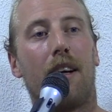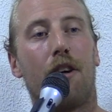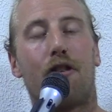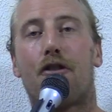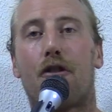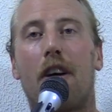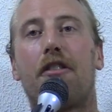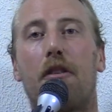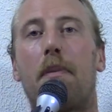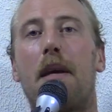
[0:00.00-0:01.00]

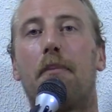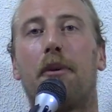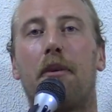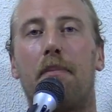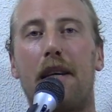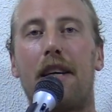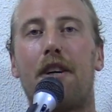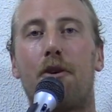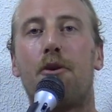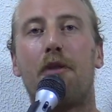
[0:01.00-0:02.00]
trust people to be
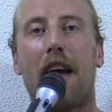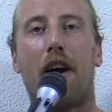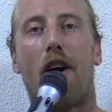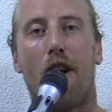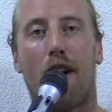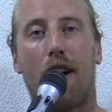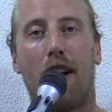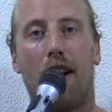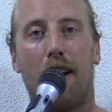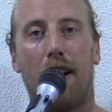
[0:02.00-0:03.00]
who they are,
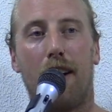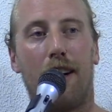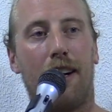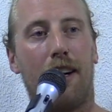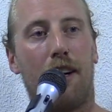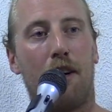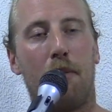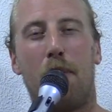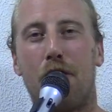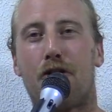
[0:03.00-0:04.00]

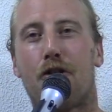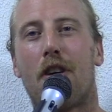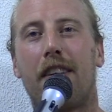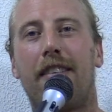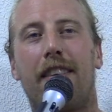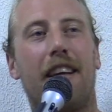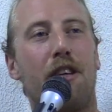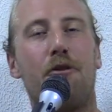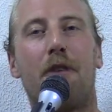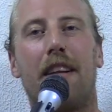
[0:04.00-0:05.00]
but trust that
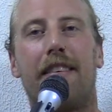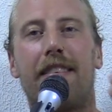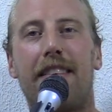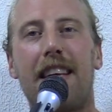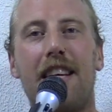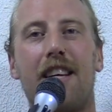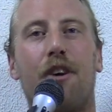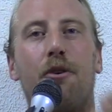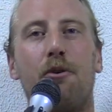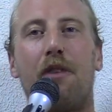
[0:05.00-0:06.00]
you can see
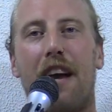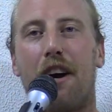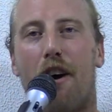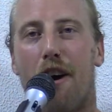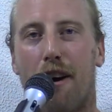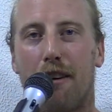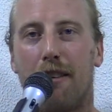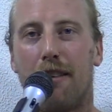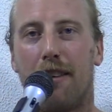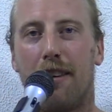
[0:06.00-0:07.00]
who they are.
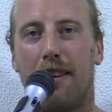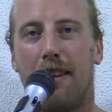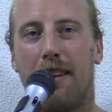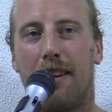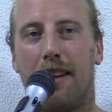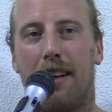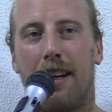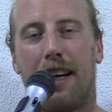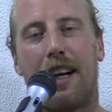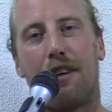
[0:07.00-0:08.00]

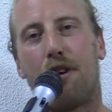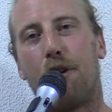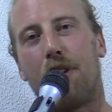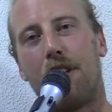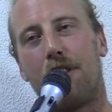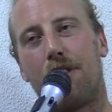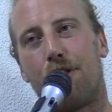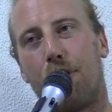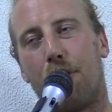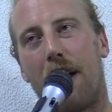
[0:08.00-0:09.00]
And I totally
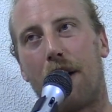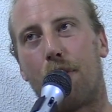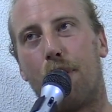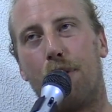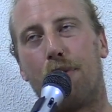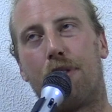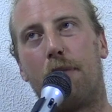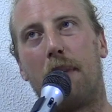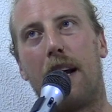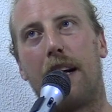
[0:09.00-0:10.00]
stole that quote
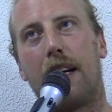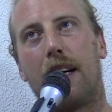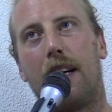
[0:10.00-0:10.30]
from, like,